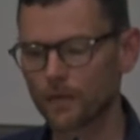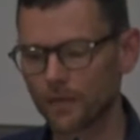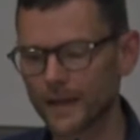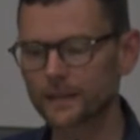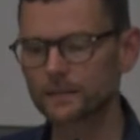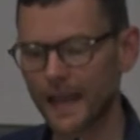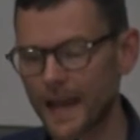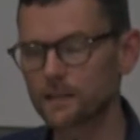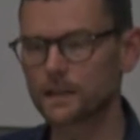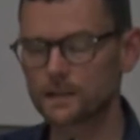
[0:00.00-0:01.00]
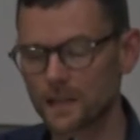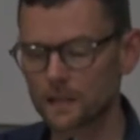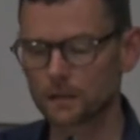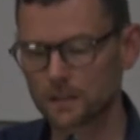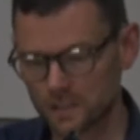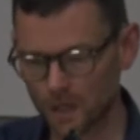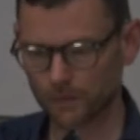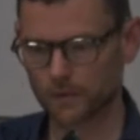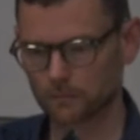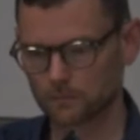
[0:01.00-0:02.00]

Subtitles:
Things actually did shift.